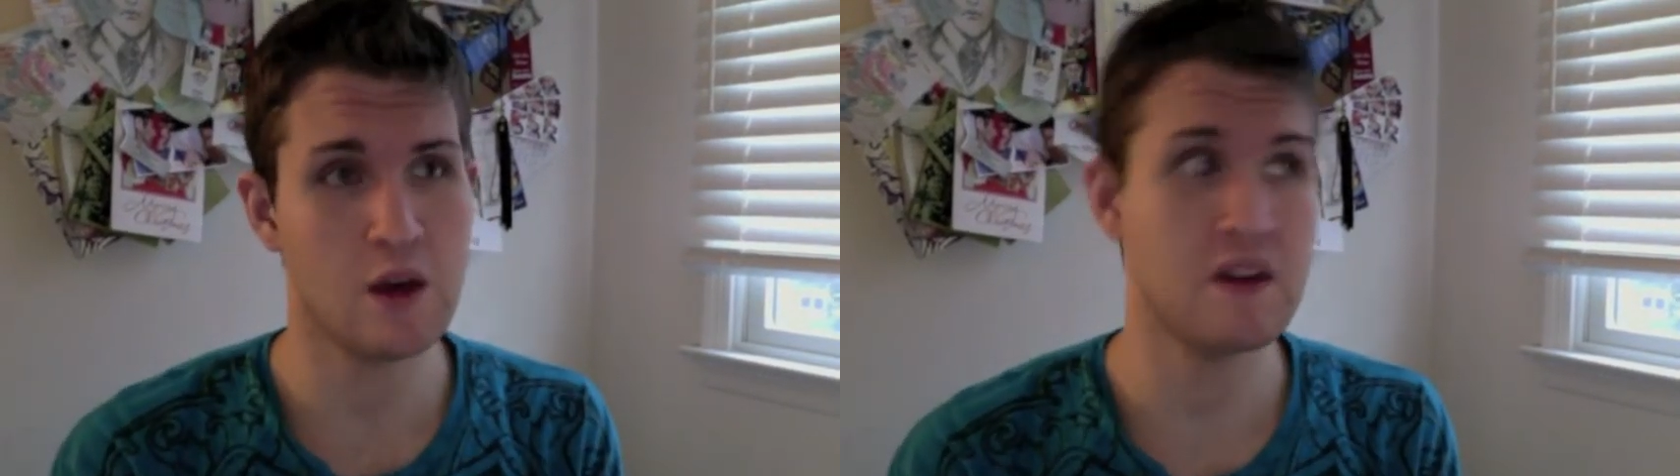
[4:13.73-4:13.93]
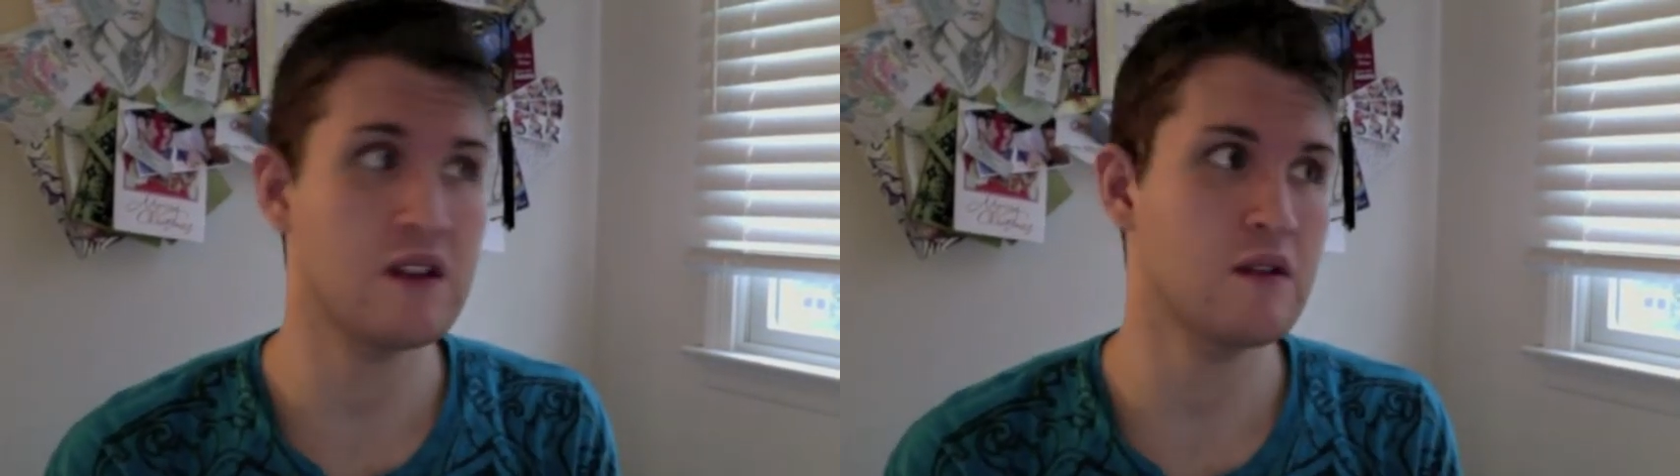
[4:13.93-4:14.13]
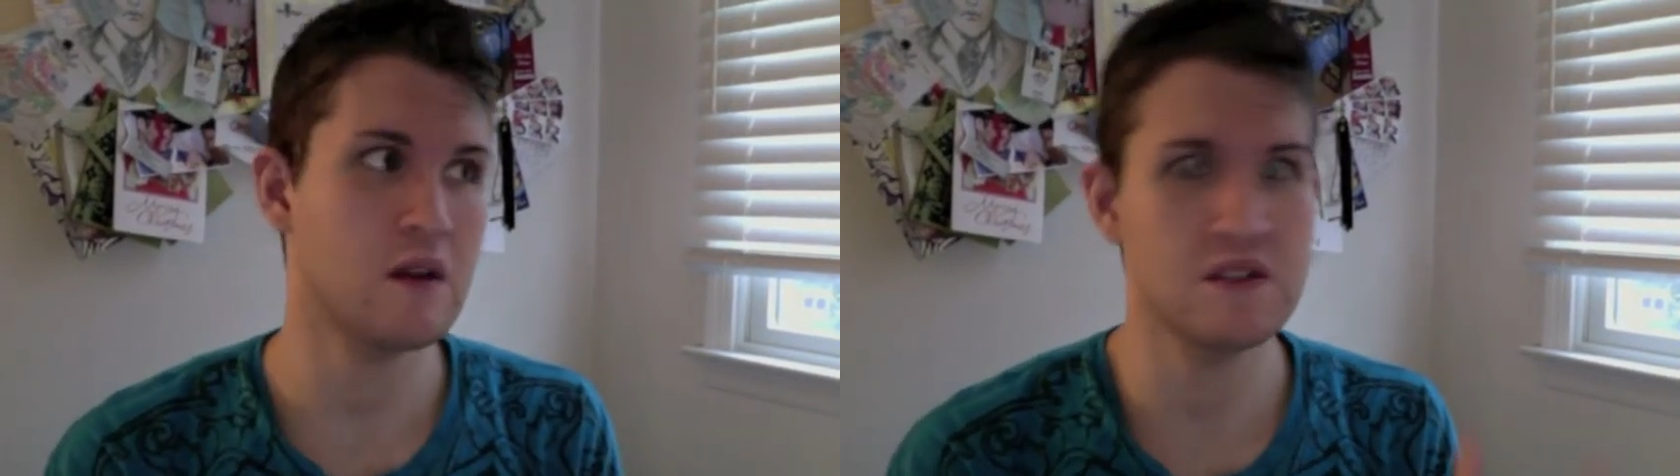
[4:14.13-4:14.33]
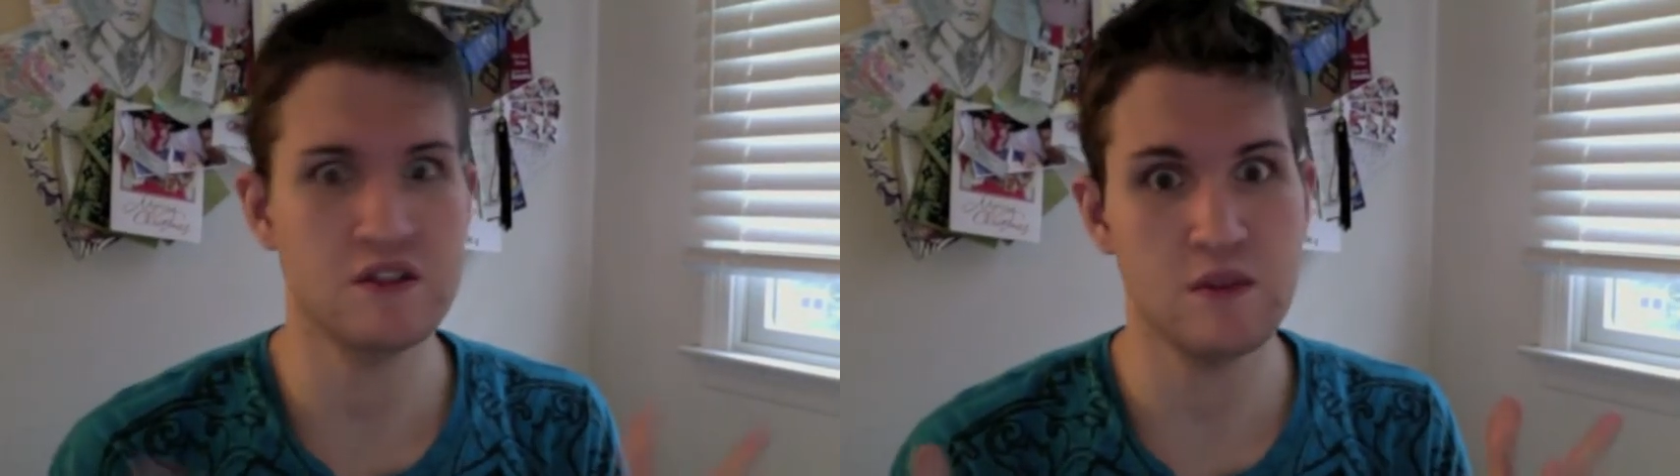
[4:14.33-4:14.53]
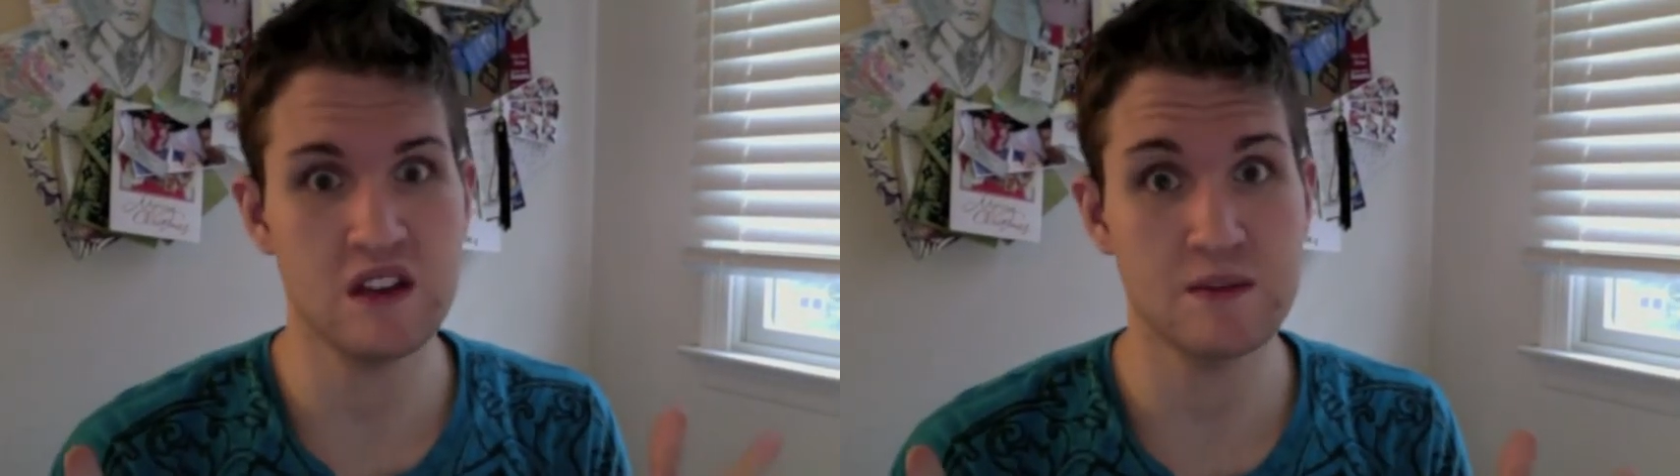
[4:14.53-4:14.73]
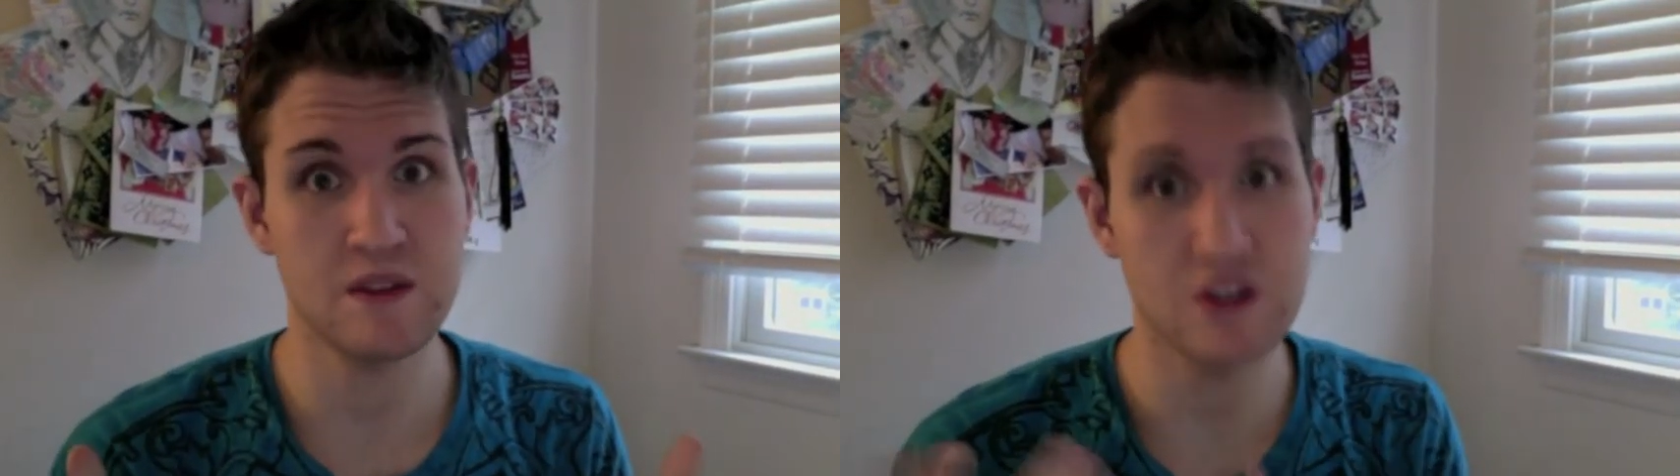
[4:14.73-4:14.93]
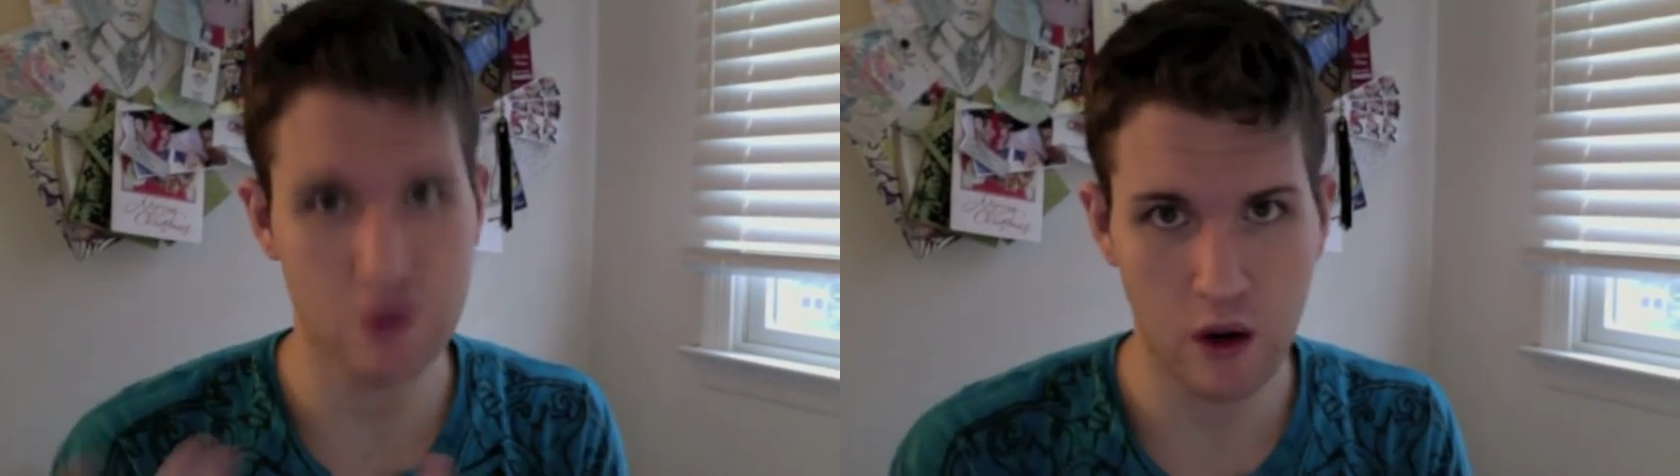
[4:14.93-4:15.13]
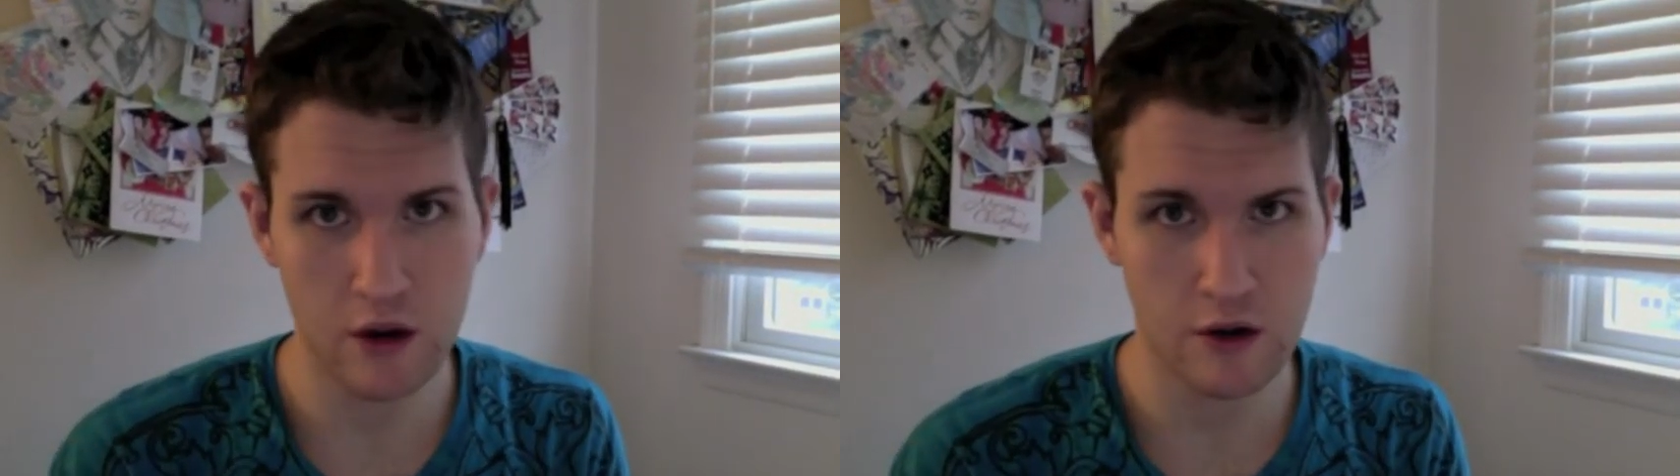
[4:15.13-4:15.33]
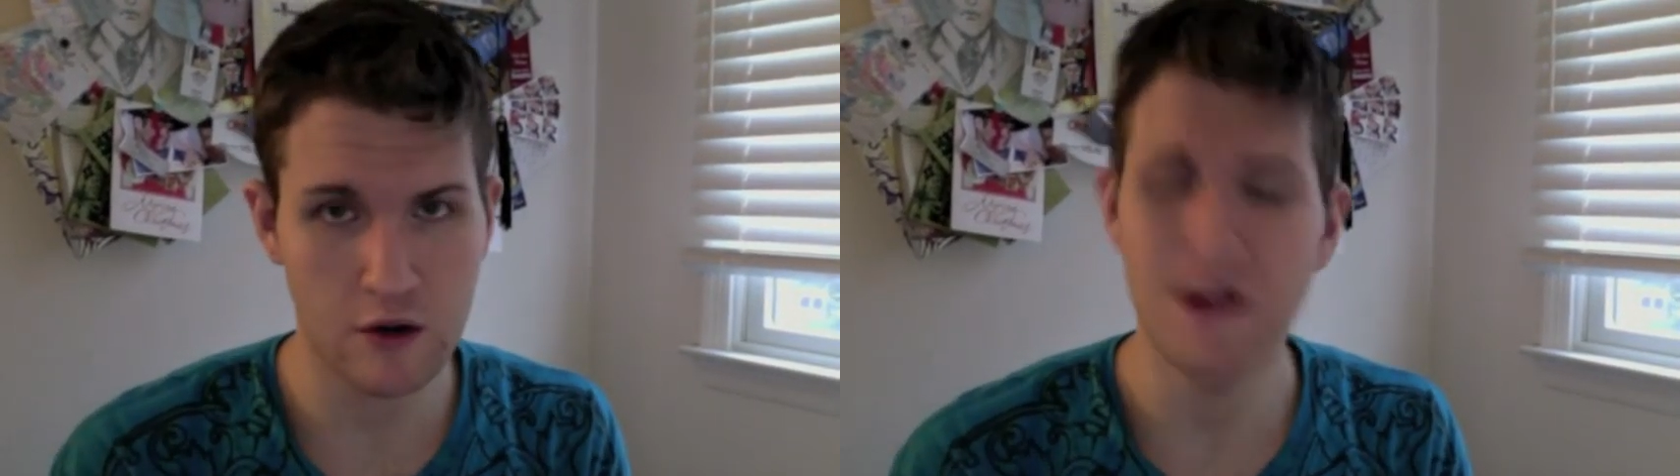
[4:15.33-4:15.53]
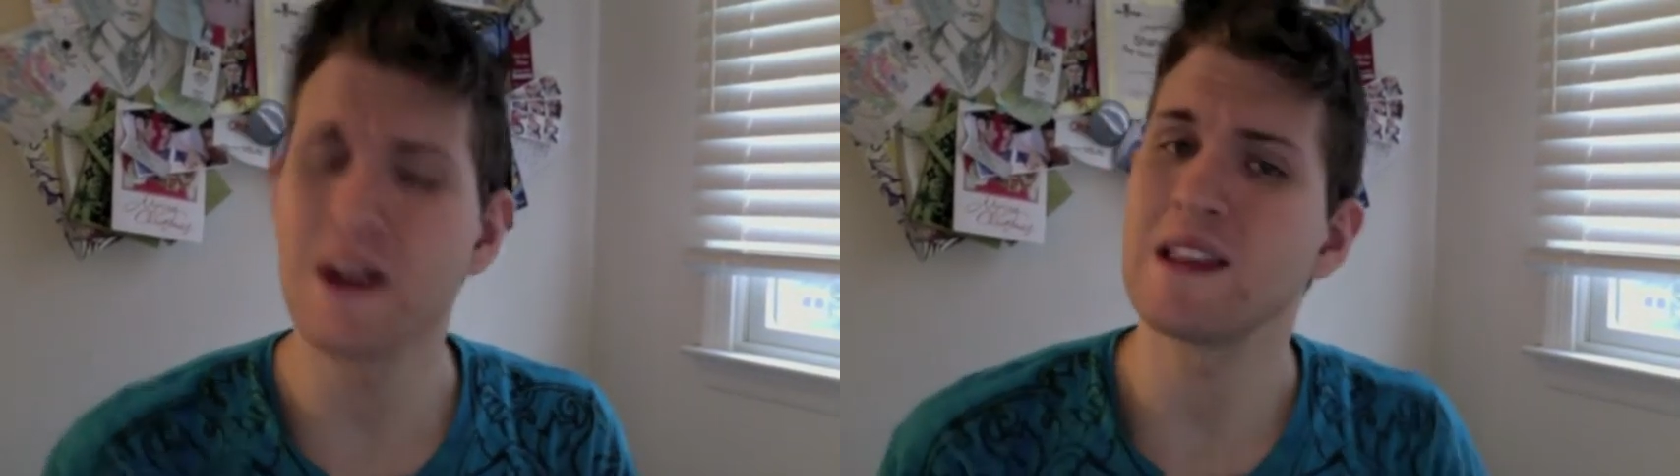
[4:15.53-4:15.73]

and I'm assuming it's because you are a girl,